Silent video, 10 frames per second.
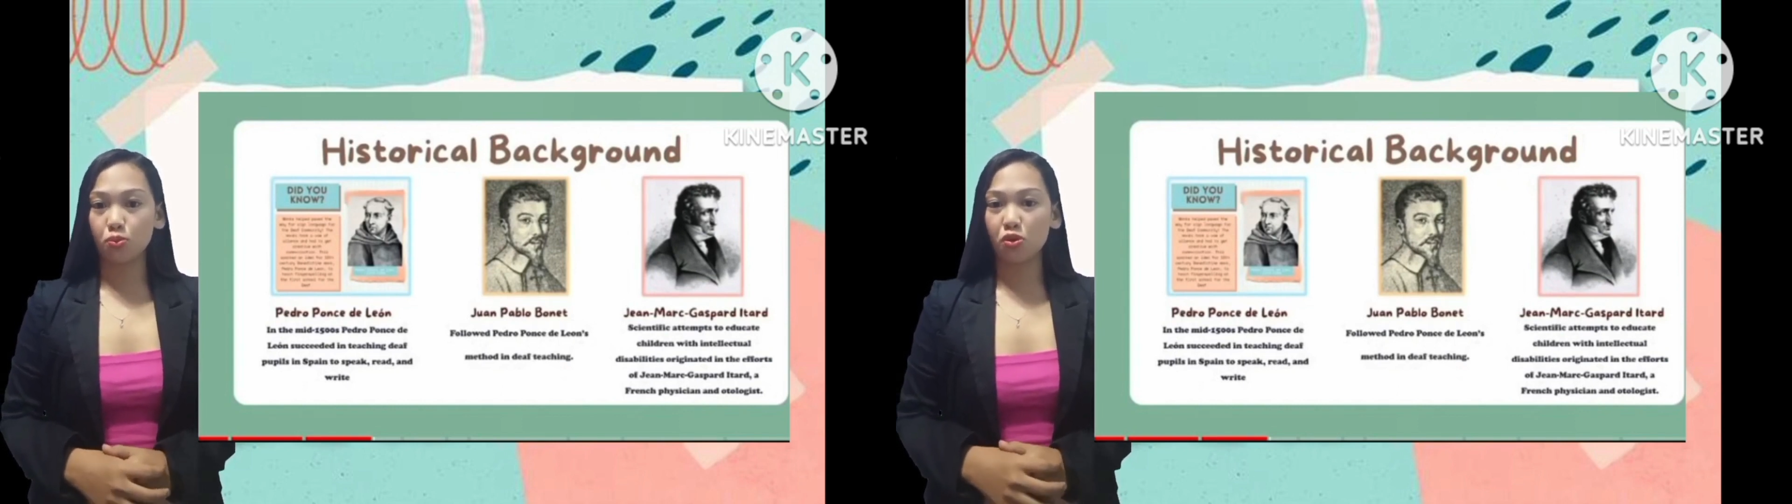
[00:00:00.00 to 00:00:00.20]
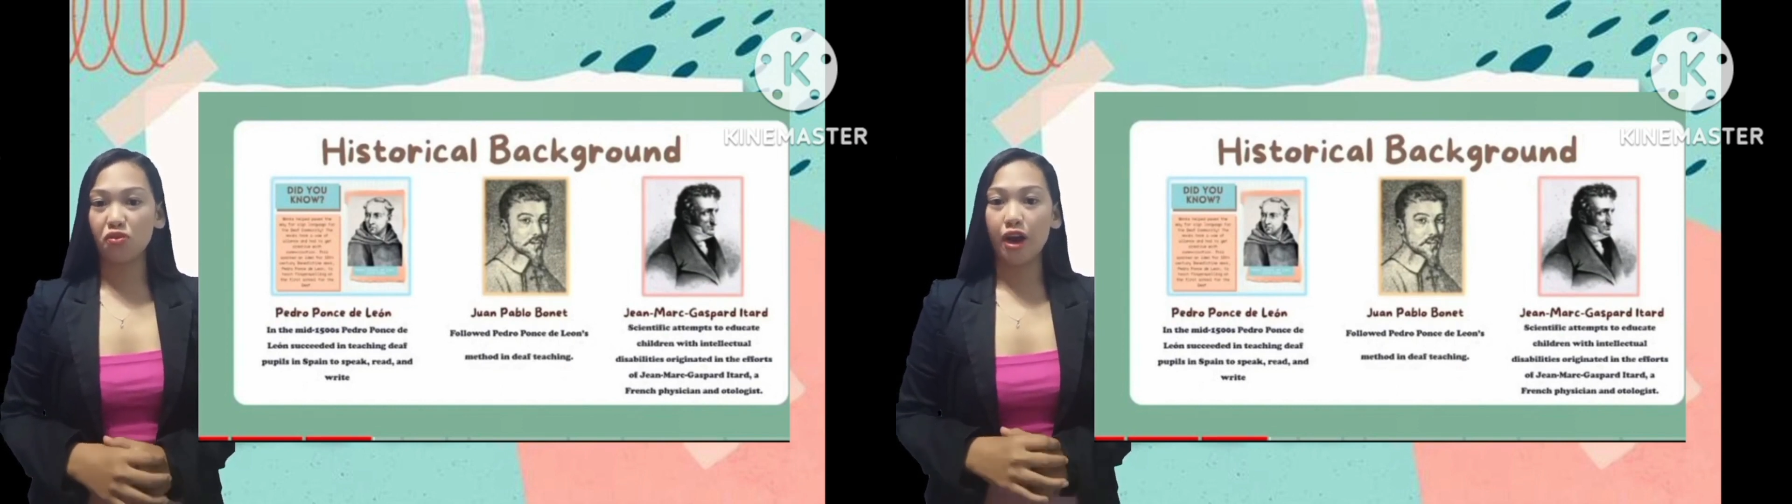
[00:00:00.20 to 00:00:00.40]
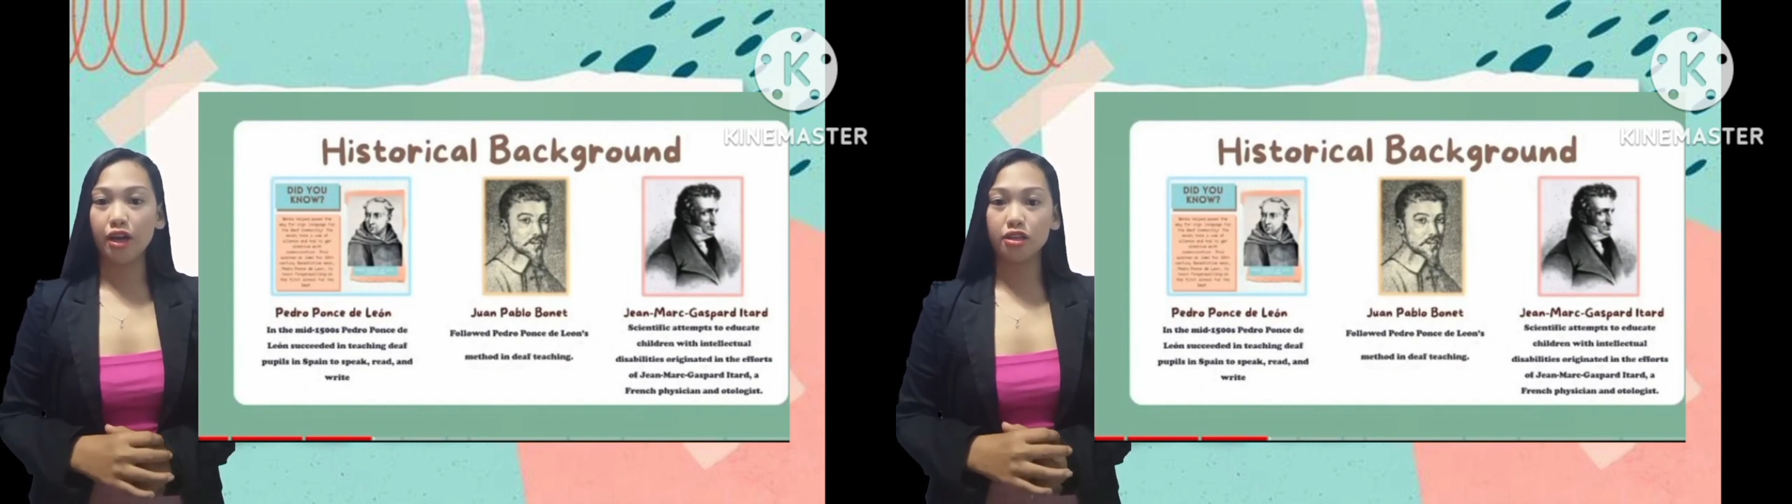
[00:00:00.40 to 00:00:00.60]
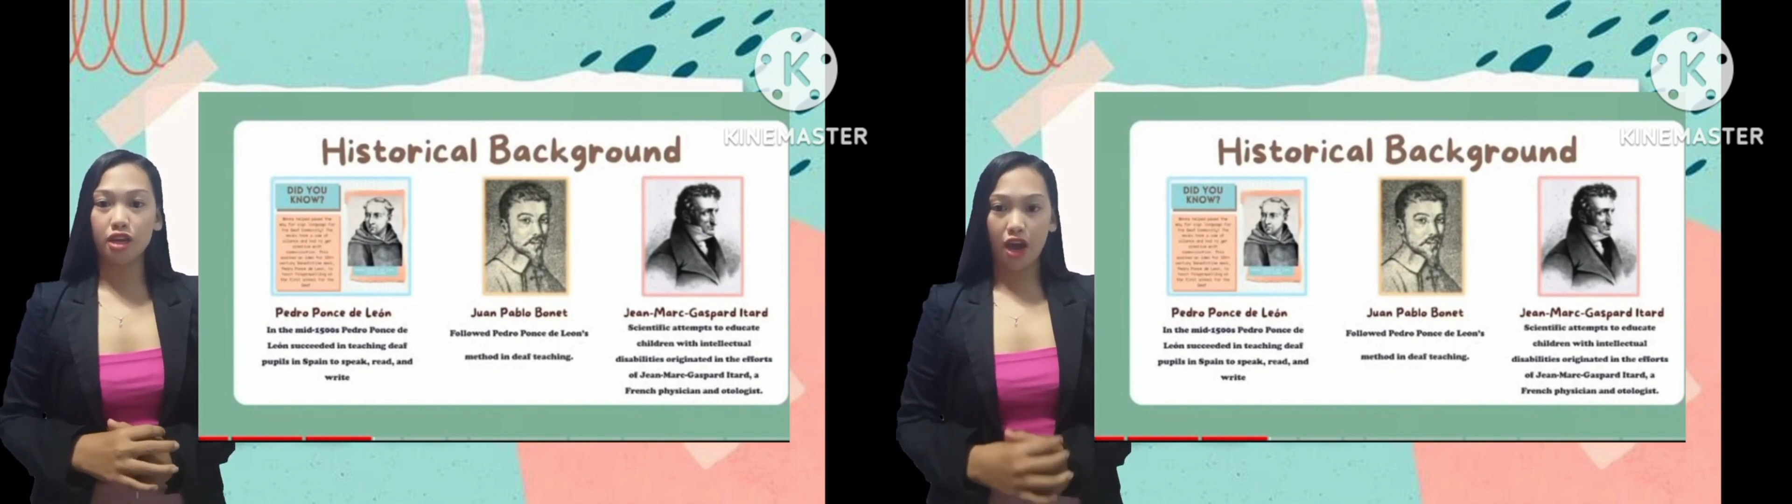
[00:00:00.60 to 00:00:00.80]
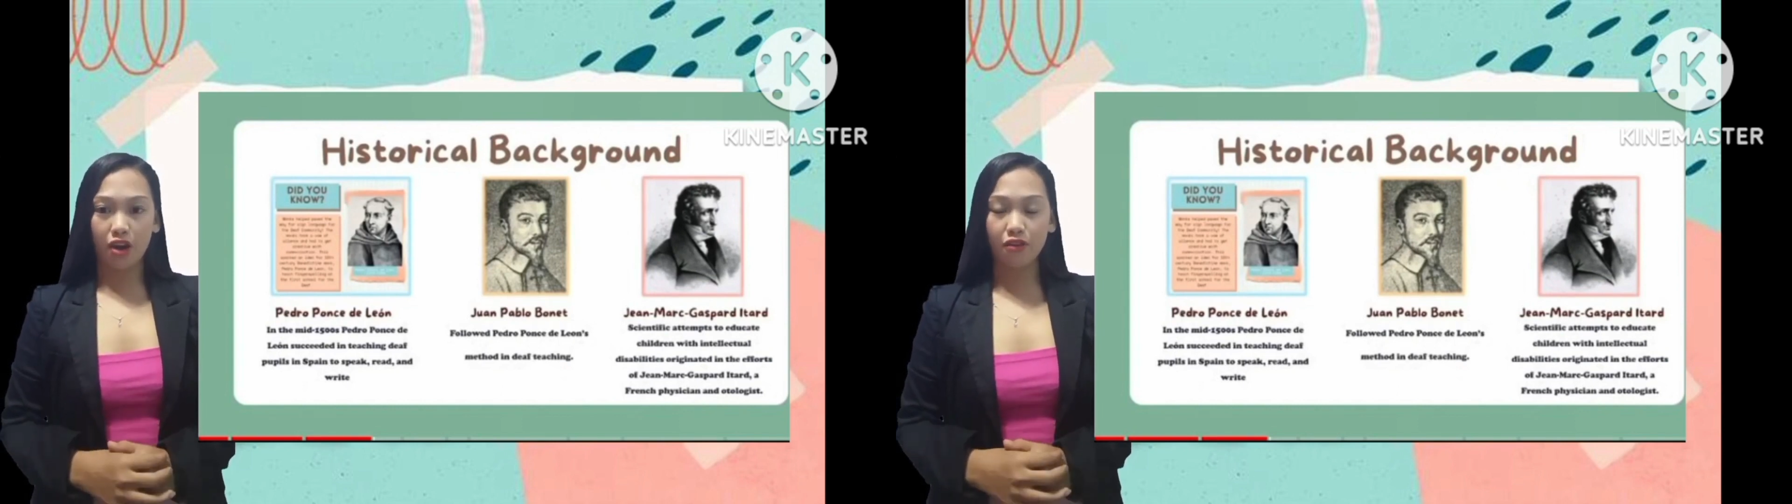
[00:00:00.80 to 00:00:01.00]
to provide
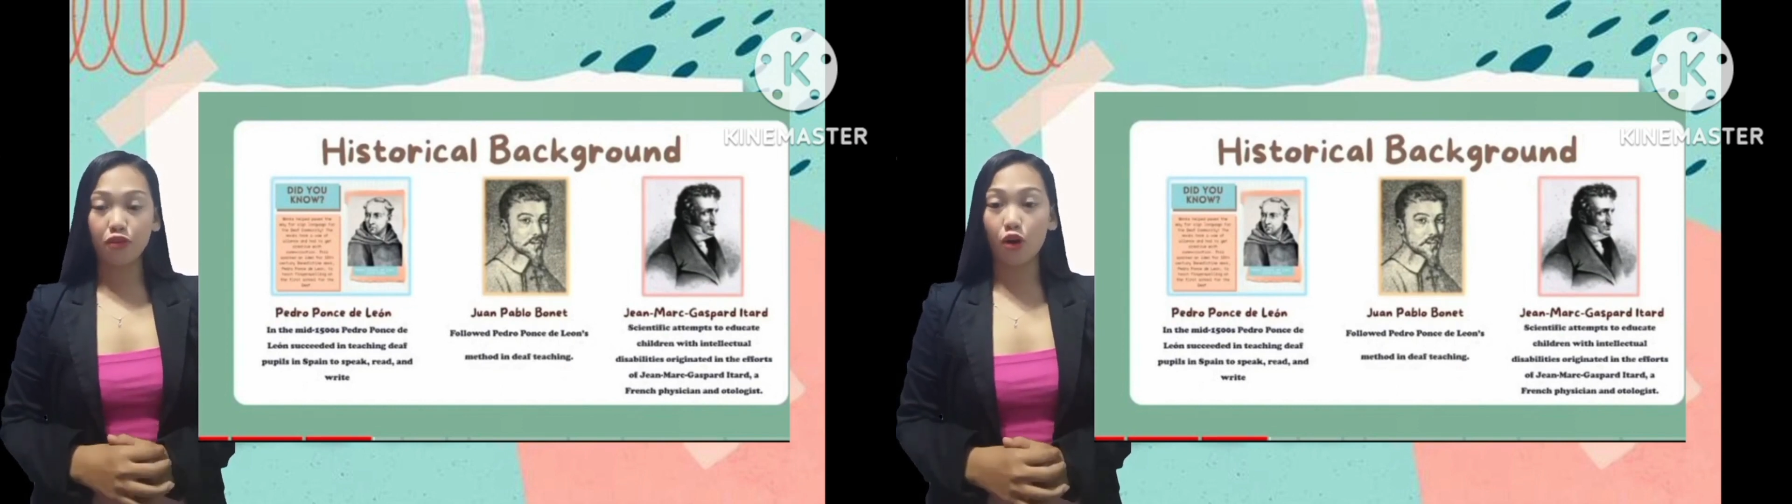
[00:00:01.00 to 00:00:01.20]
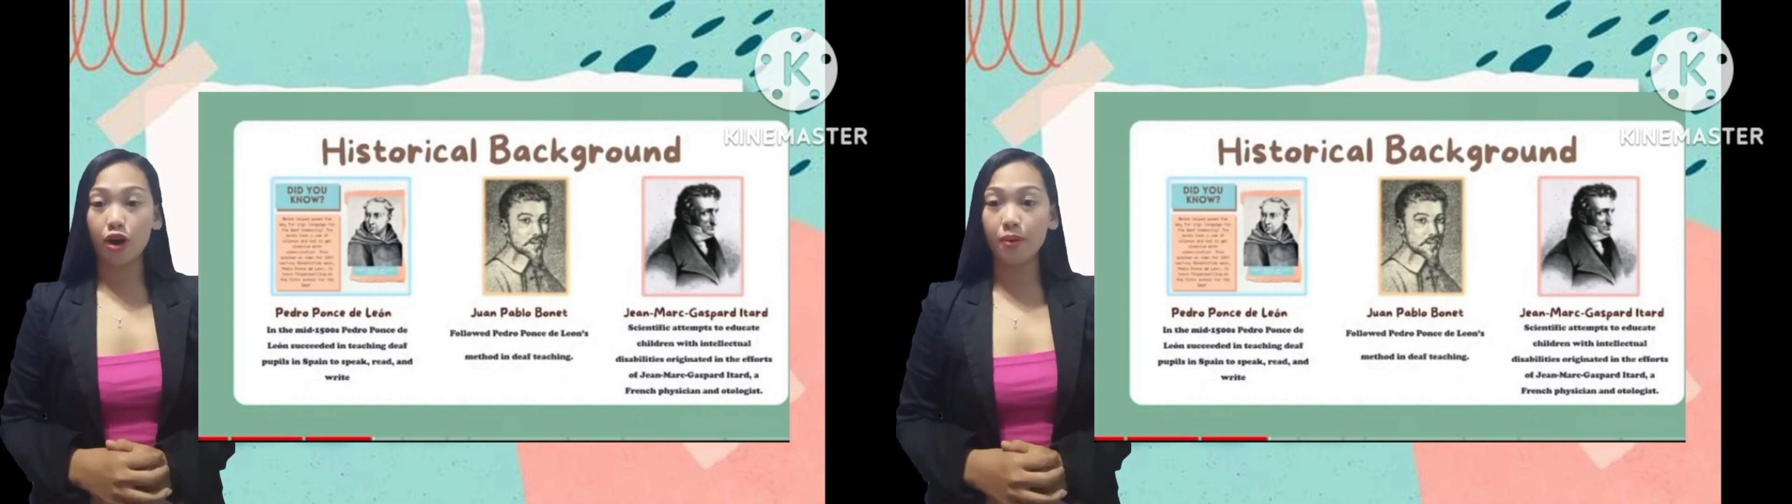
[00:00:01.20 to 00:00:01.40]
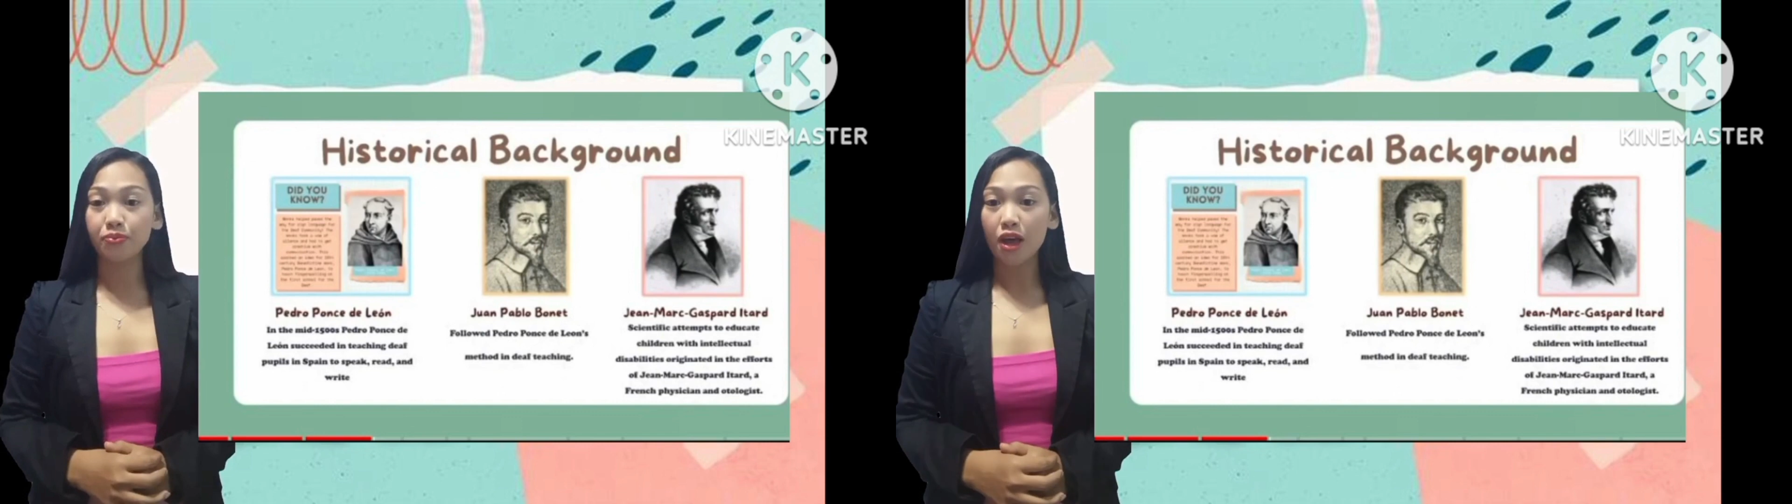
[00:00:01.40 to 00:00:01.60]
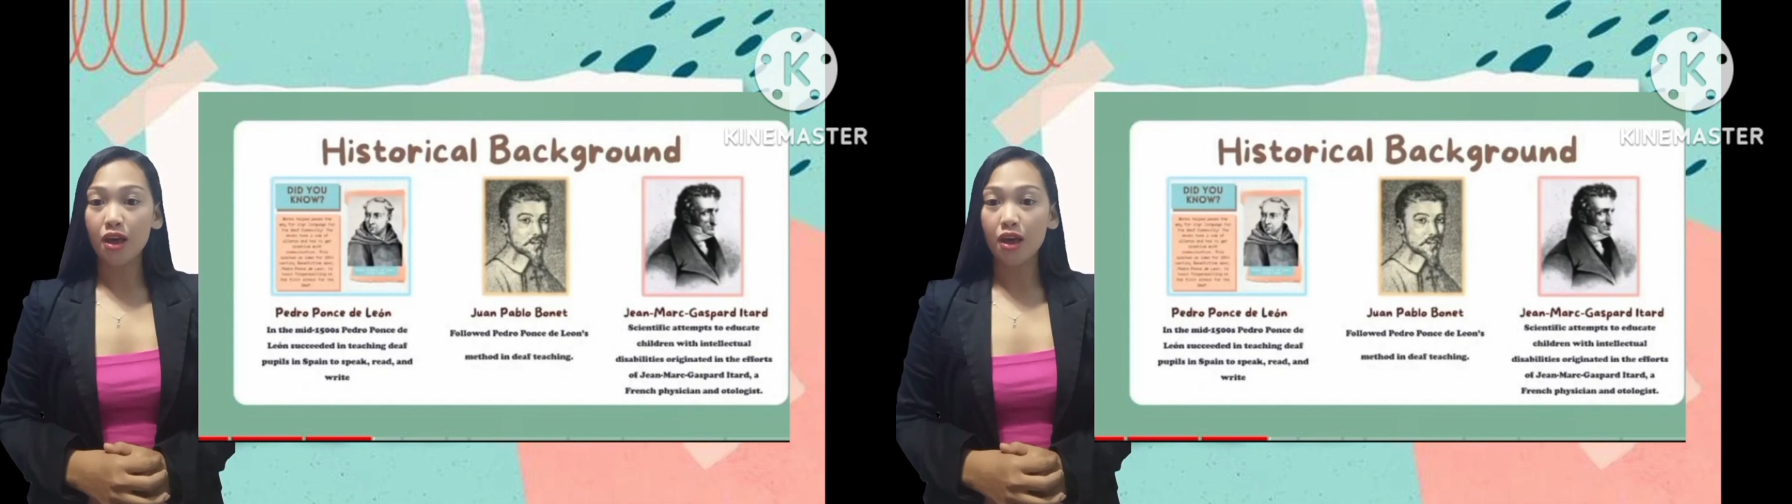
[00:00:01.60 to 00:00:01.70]
care for